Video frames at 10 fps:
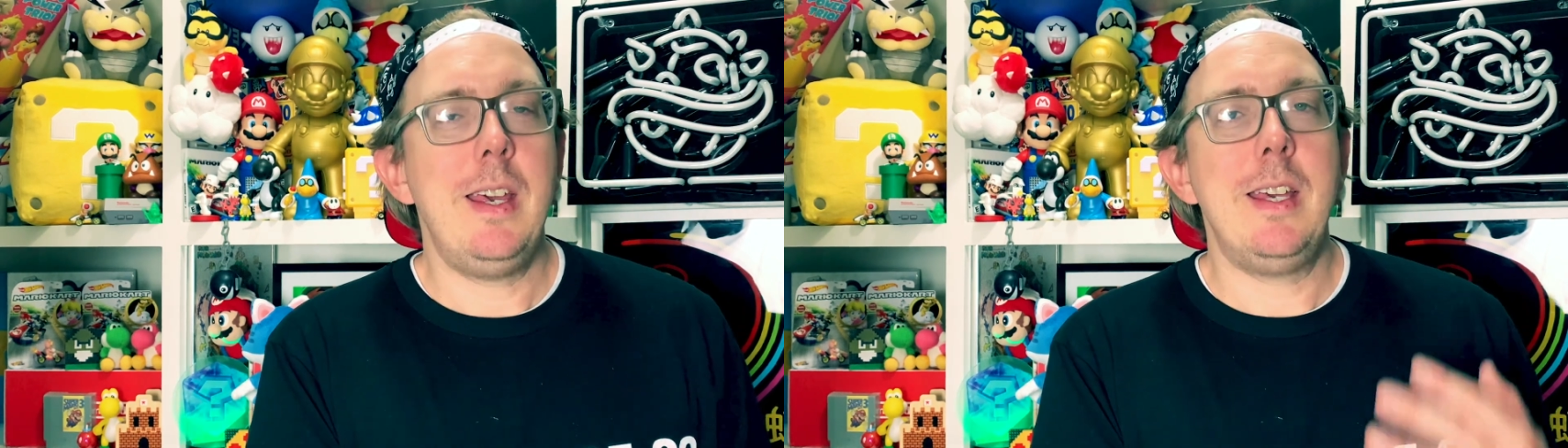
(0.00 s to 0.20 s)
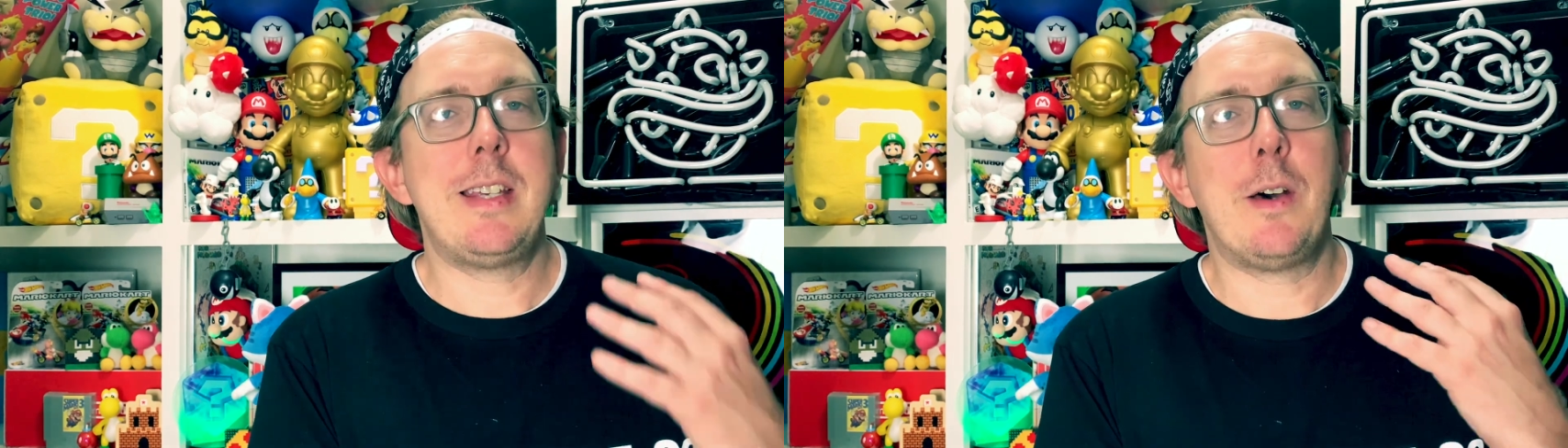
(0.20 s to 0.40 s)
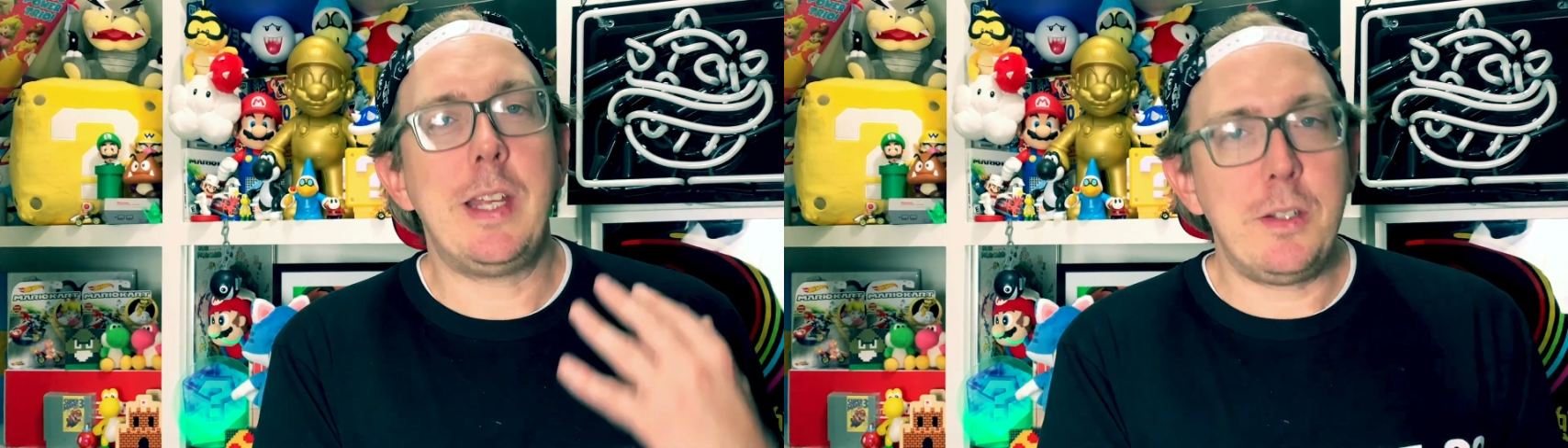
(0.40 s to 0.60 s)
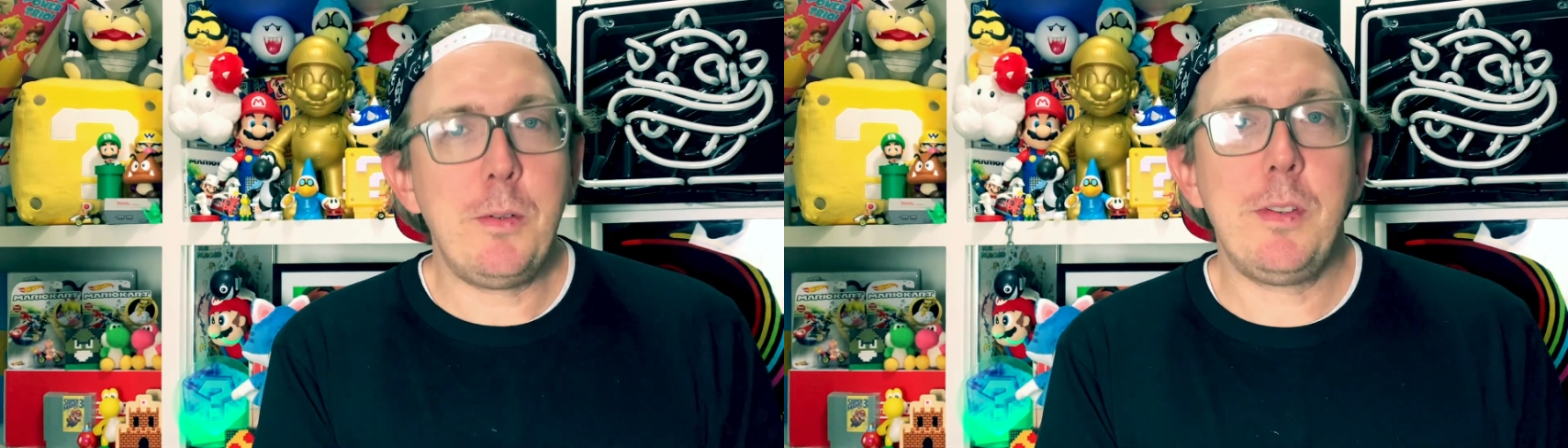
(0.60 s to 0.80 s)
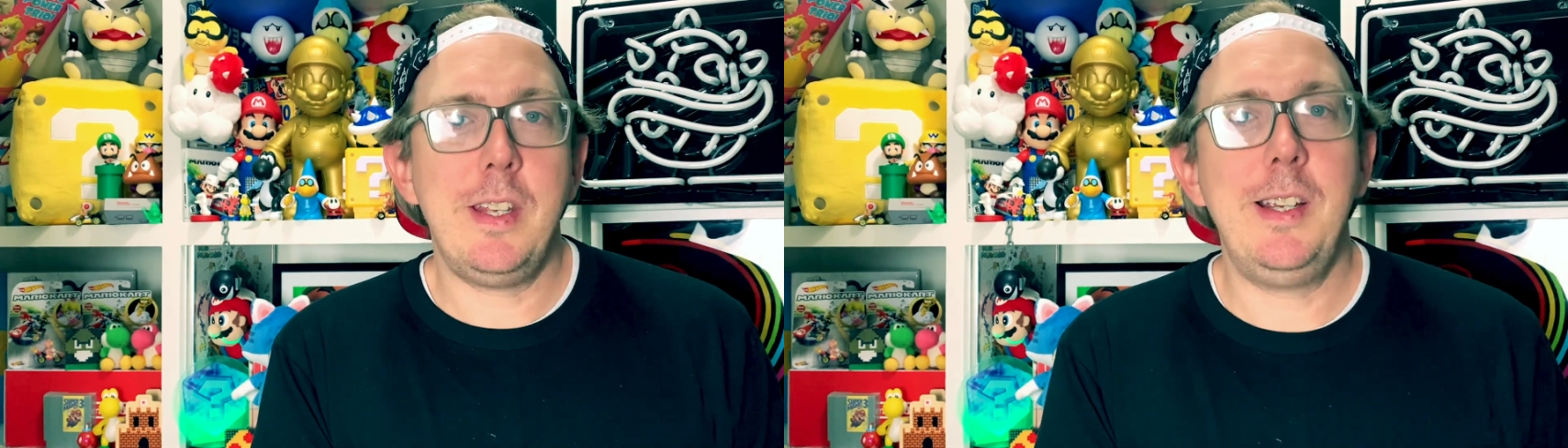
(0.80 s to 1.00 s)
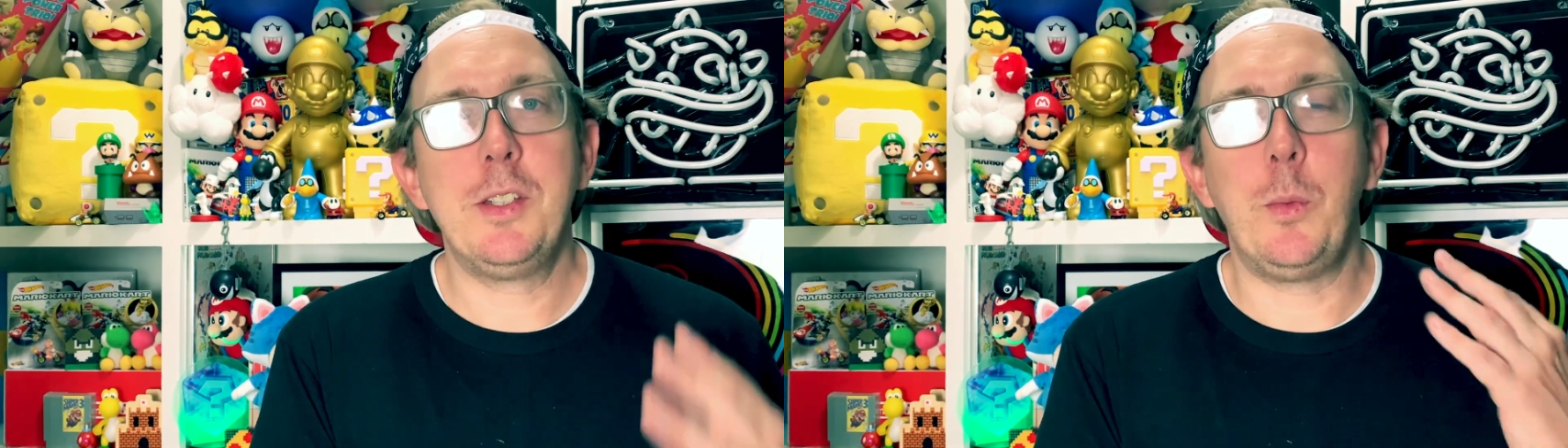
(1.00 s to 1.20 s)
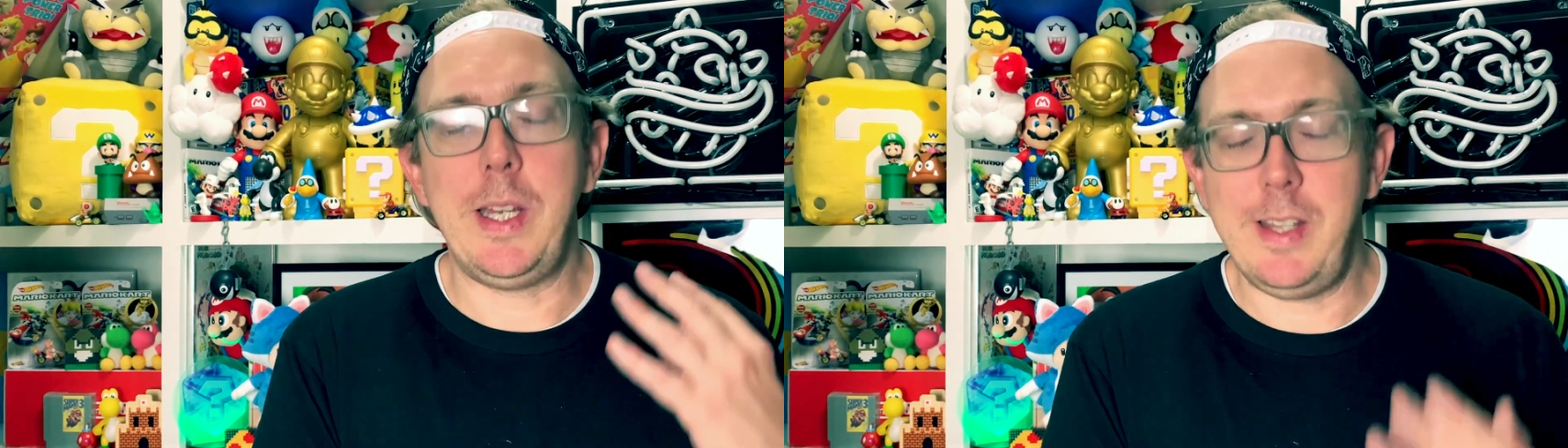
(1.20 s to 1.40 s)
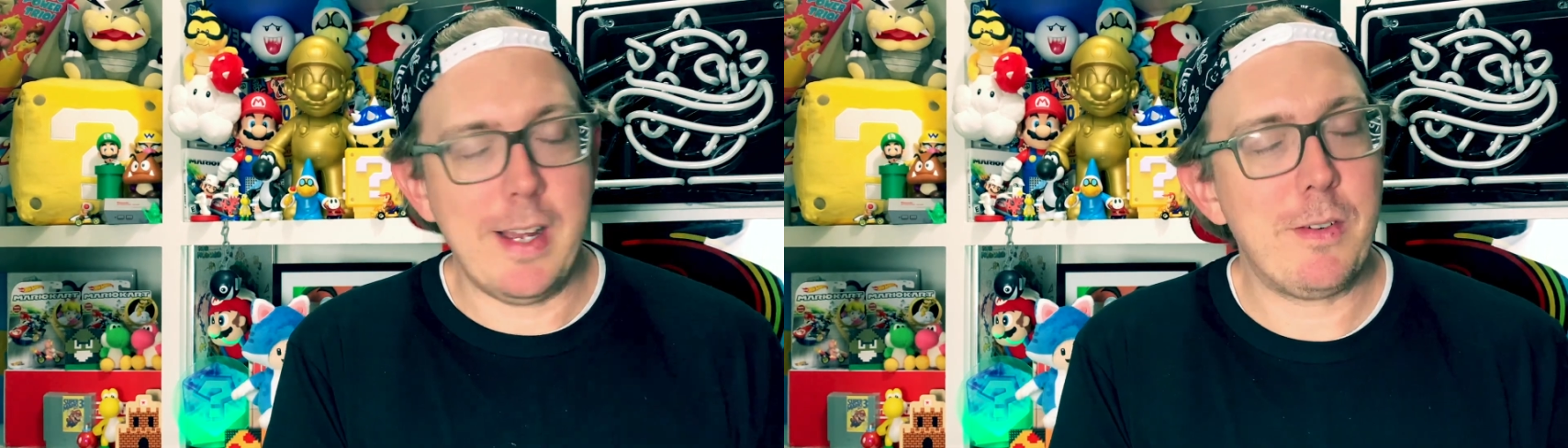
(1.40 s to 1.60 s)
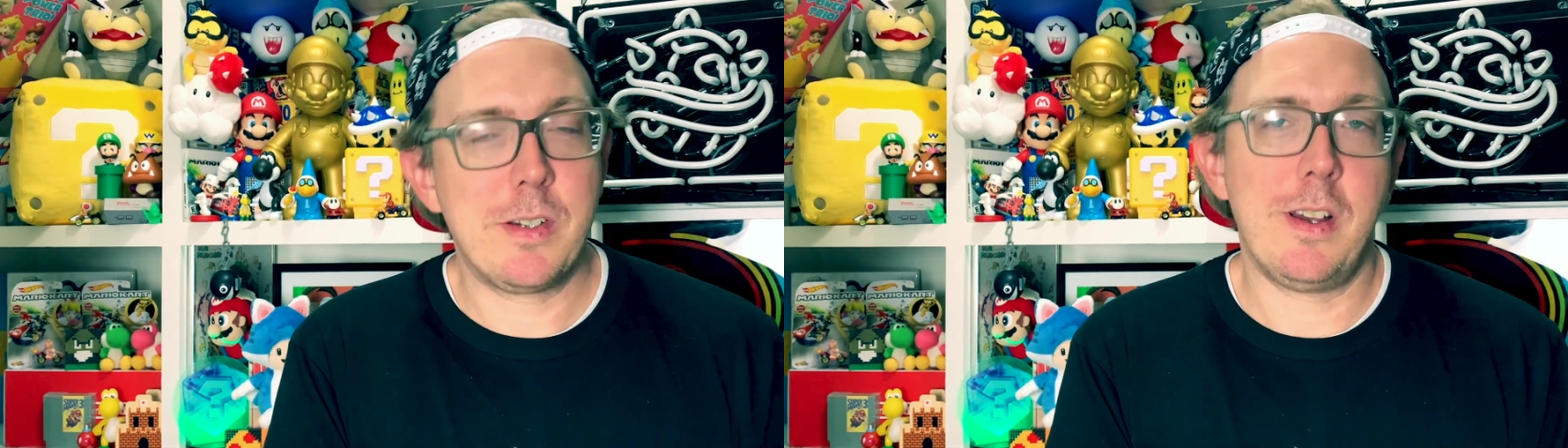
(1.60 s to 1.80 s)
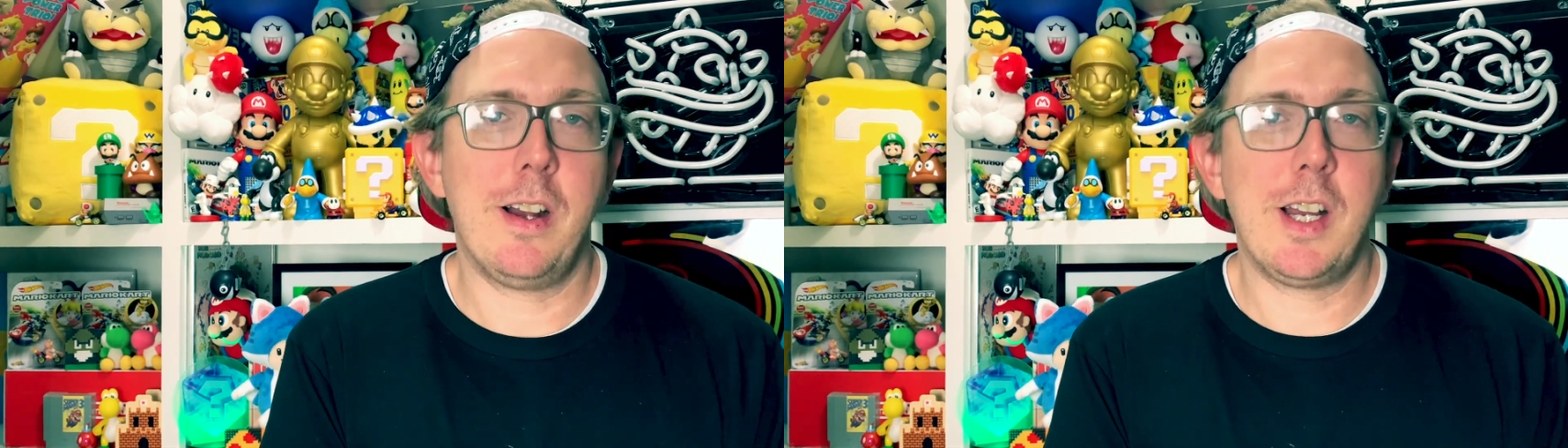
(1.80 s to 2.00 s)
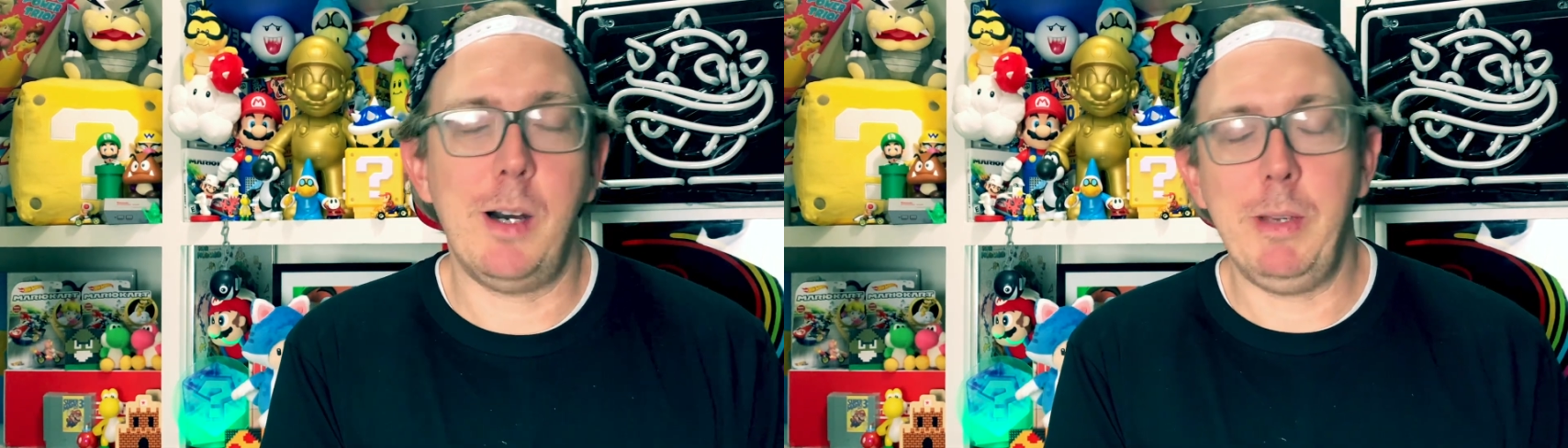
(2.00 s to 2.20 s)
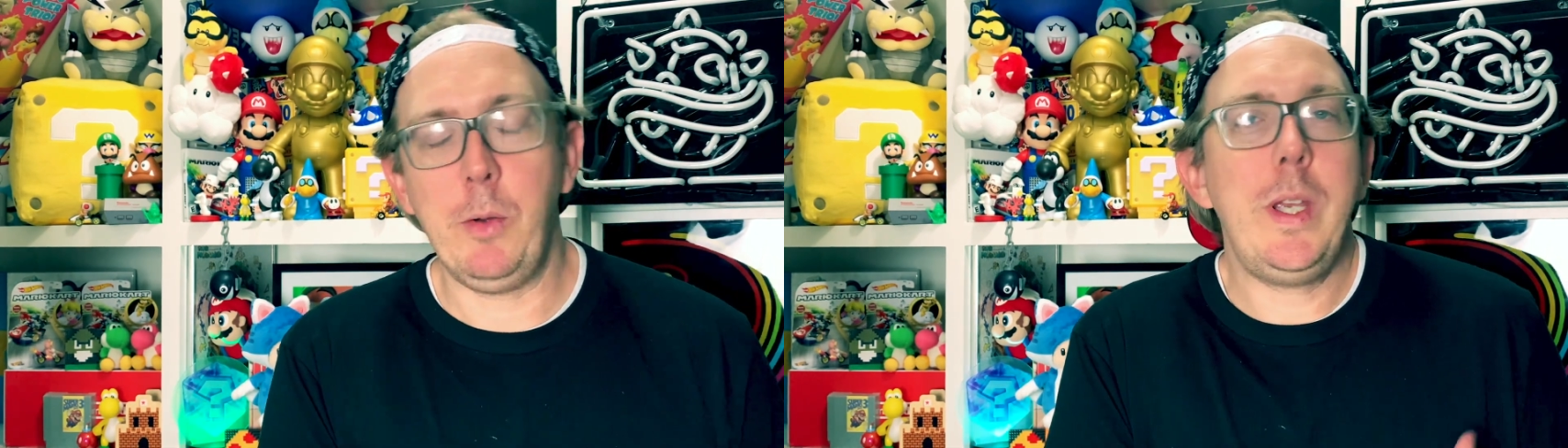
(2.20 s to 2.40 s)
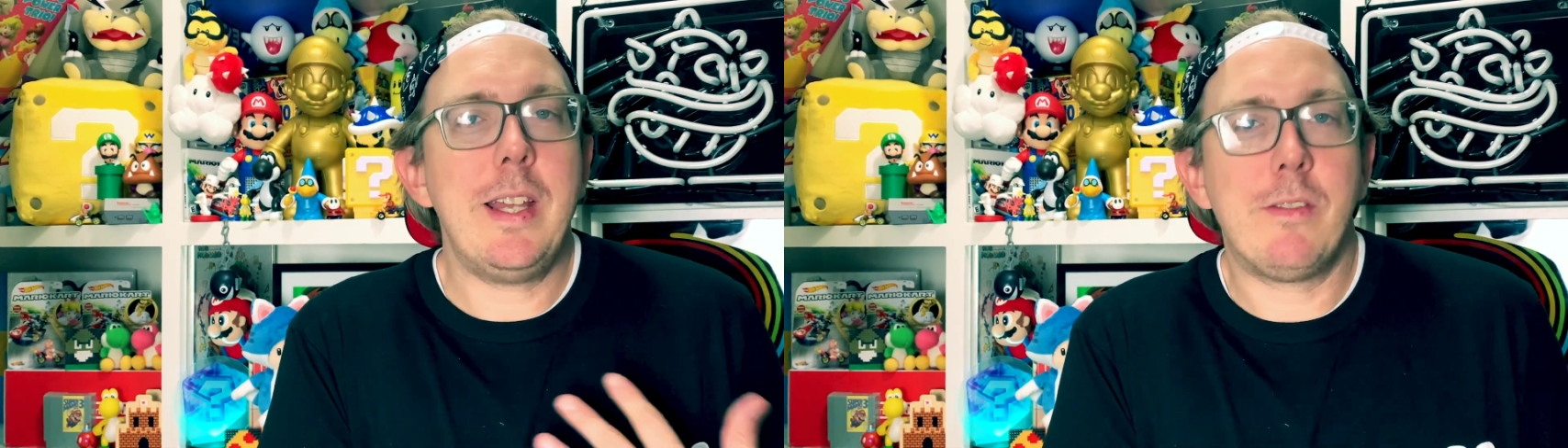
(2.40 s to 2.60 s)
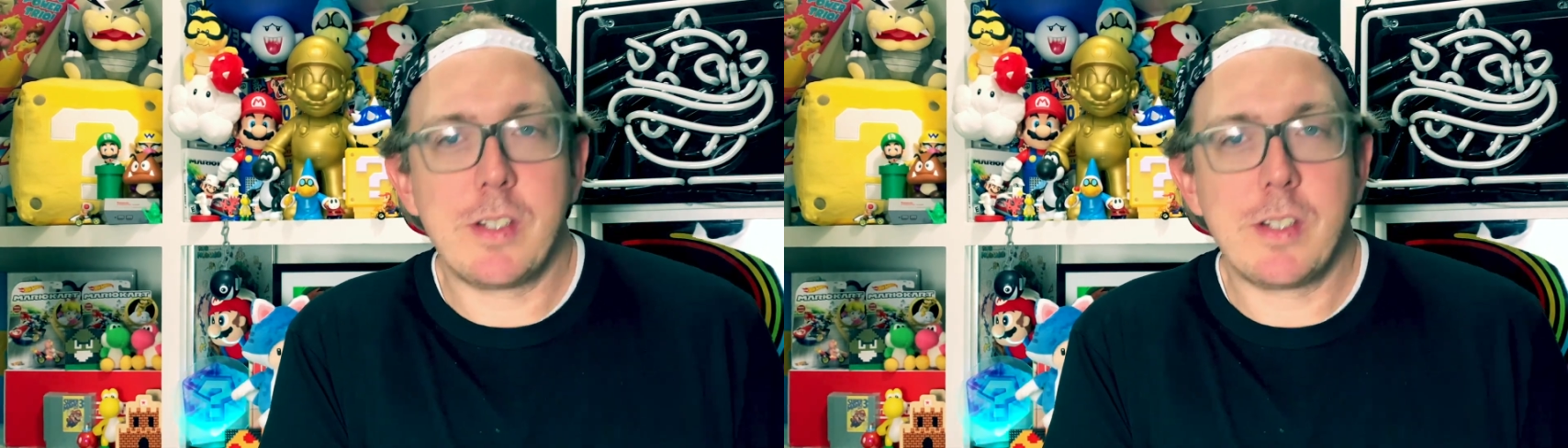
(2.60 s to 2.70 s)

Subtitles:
is how they do things we never saw coming. We never